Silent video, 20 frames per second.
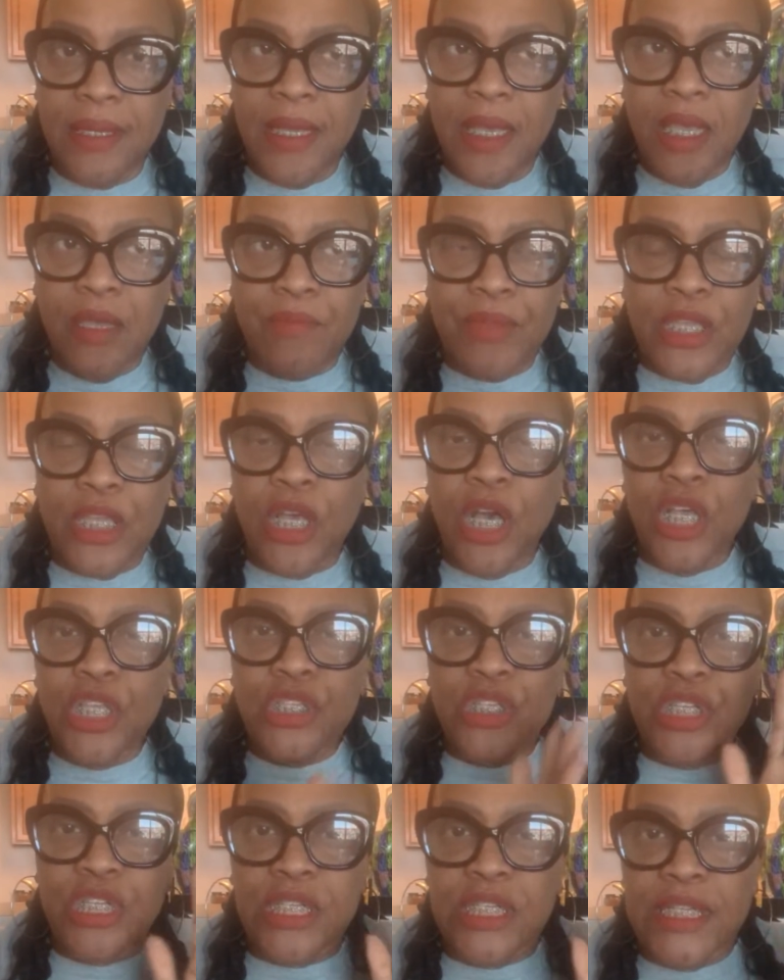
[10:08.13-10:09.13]
because you
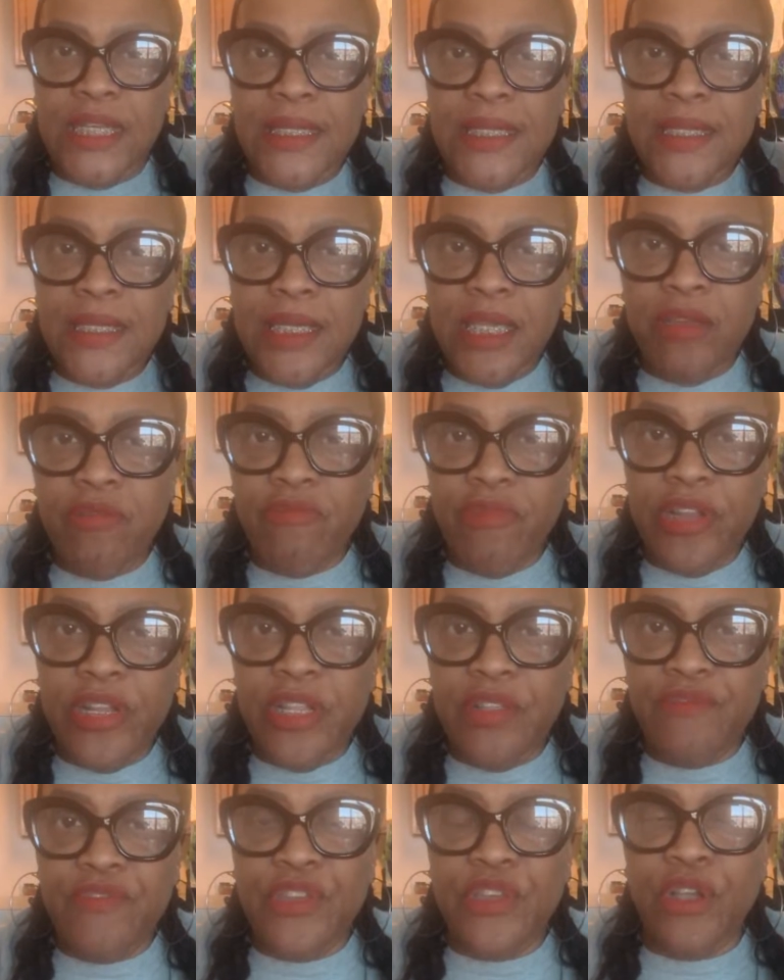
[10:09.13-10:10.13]
didn't get rid of
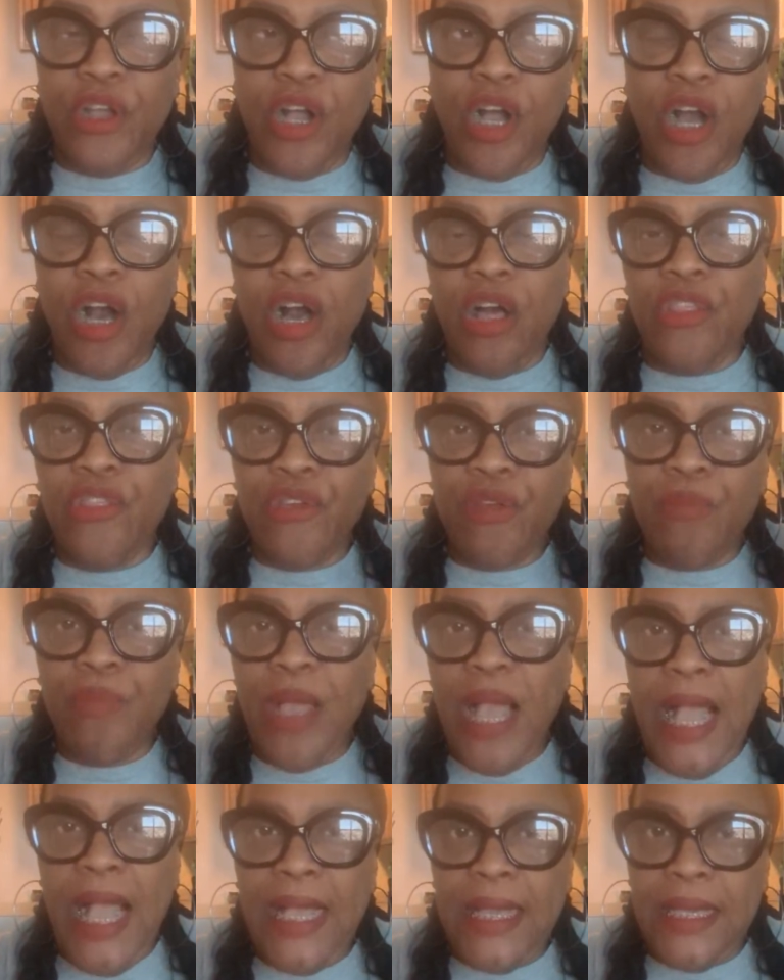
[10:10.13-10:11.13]
your other
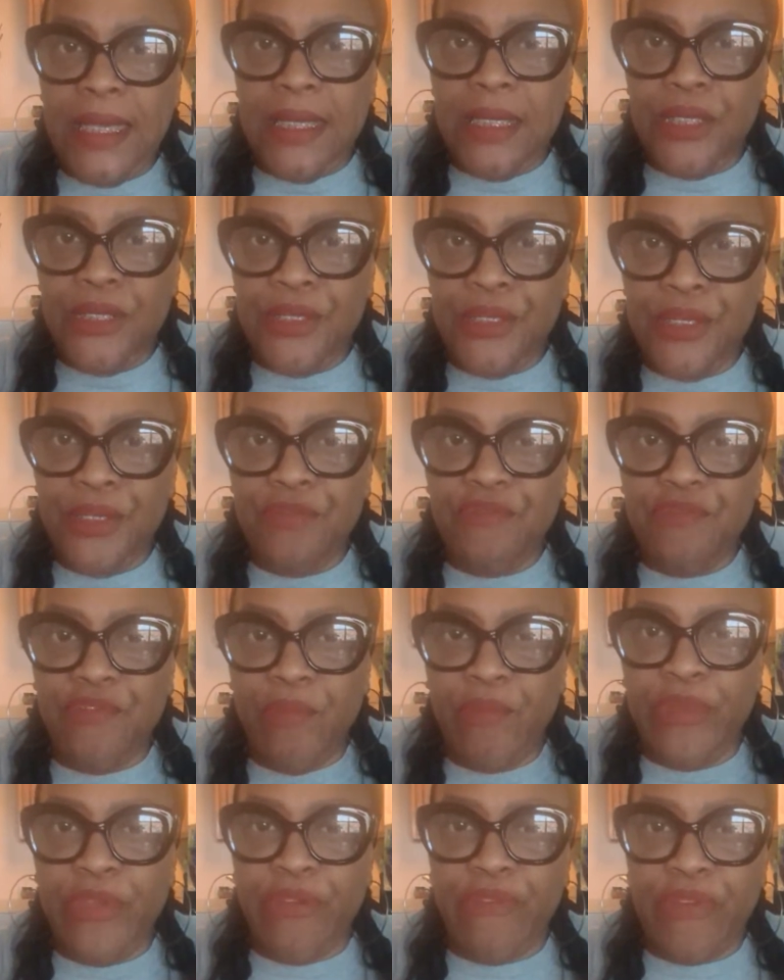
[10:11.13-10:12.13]
baggage from
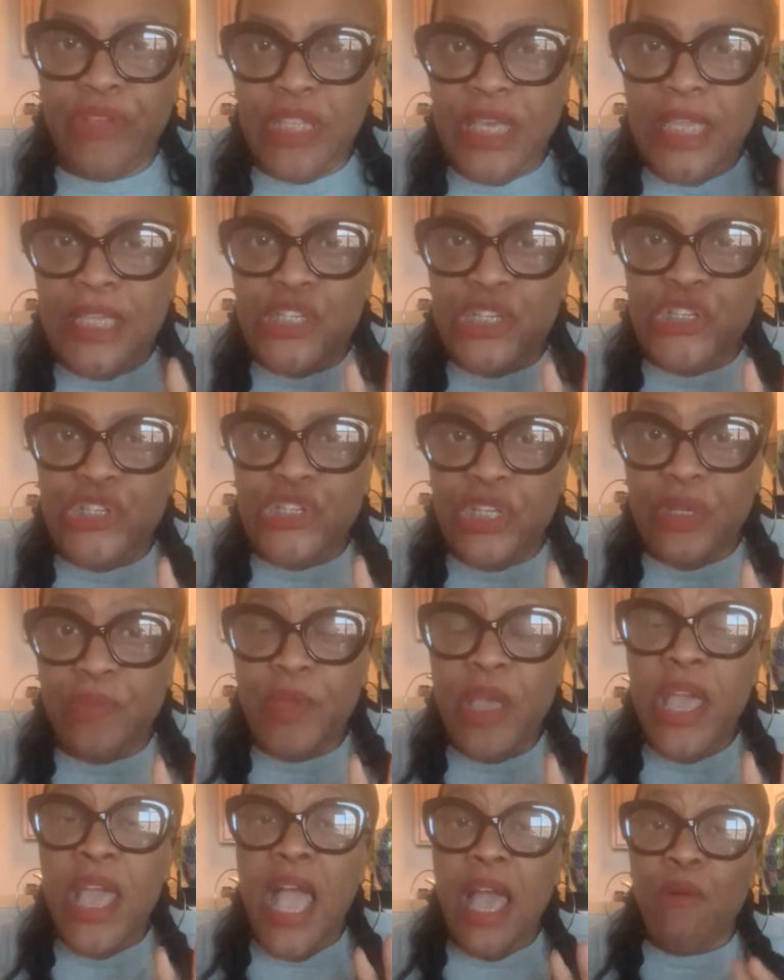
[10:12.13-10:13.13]
your relationship.
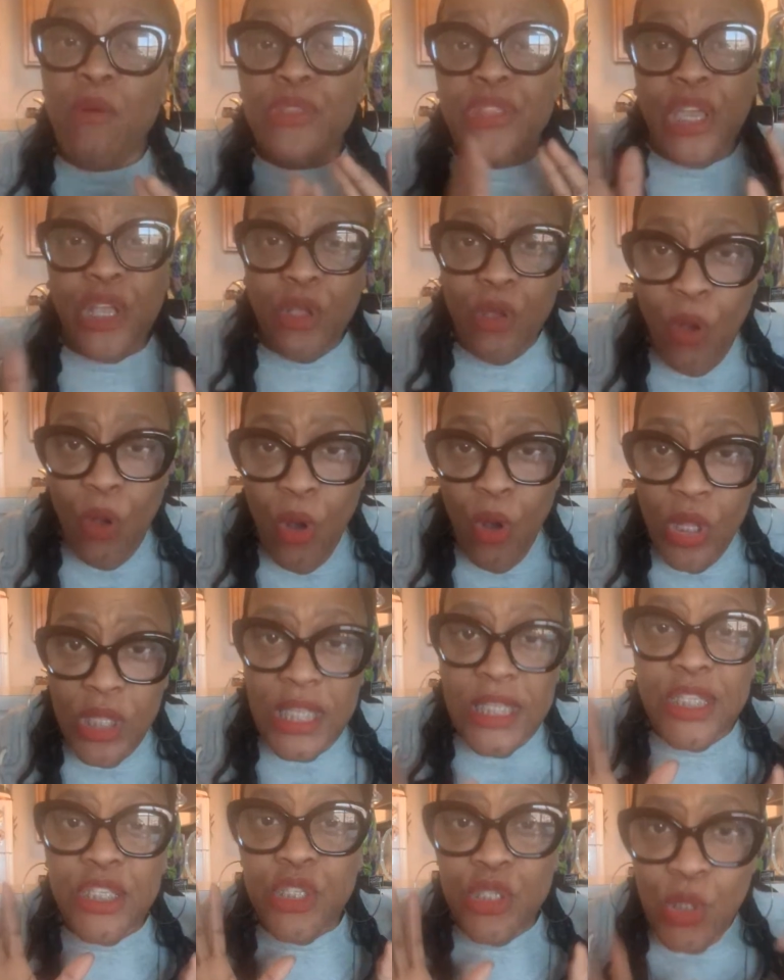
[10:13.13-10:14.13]
And what they're called is
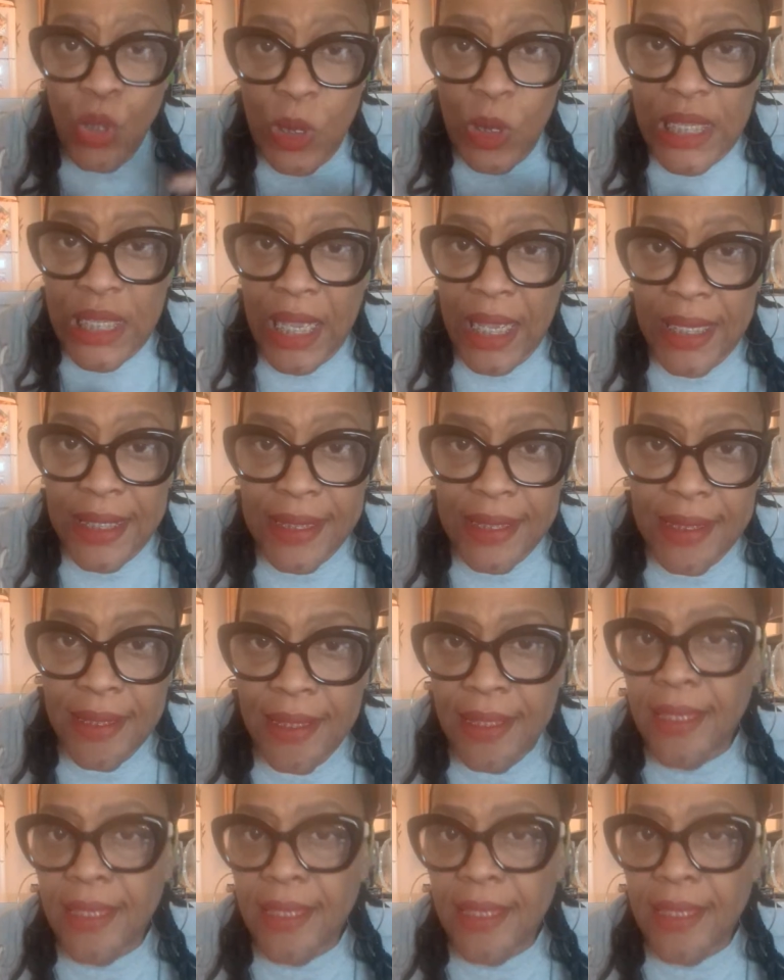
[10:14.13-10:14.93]
soul ties.